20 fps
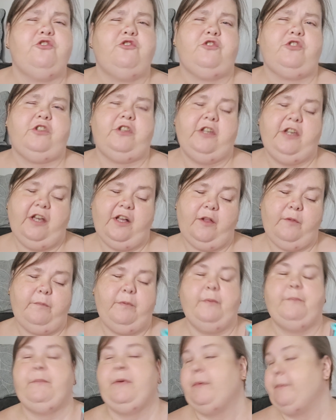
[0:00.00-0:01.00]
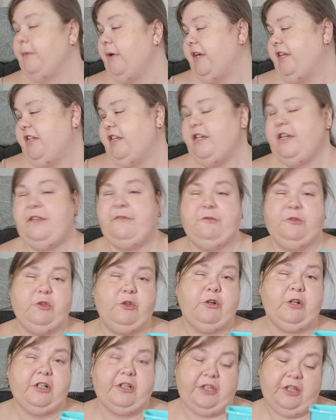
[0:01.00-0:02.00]
usually help, but Mike didn't even
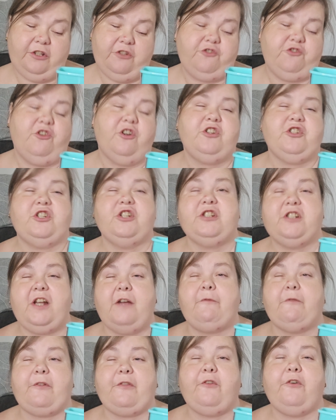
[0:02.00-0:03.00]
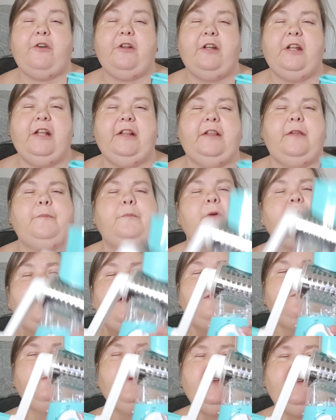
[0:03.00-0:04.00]
look at the instructions. I was looking at them, and